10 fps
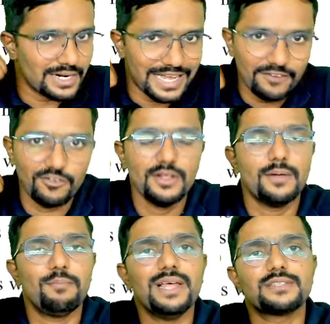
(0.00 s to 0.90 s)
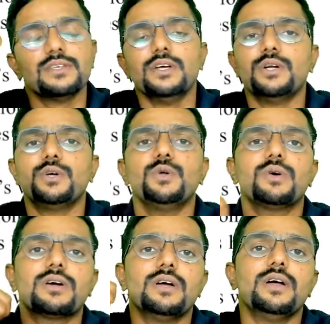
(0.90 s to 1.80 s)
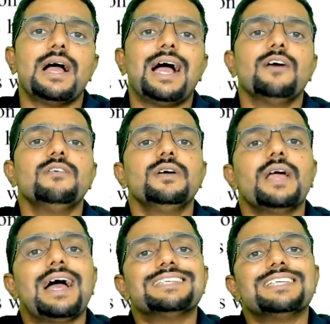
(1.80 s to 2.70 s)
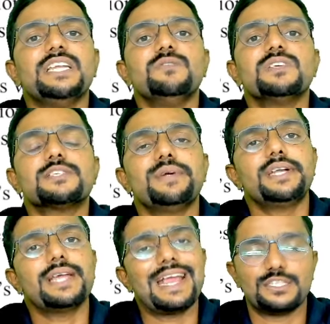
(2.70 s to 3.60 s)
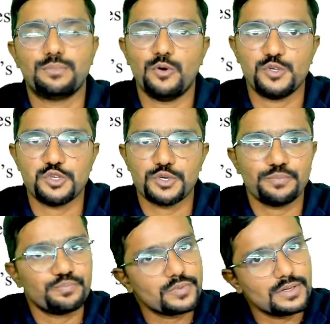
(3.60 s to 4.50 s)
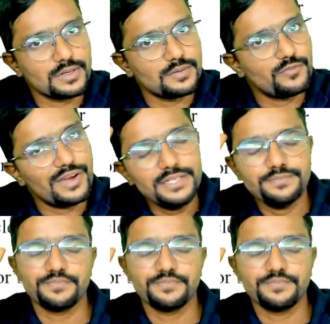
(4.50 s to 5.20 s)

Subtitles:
life plus to have as an investment exposure. Fine?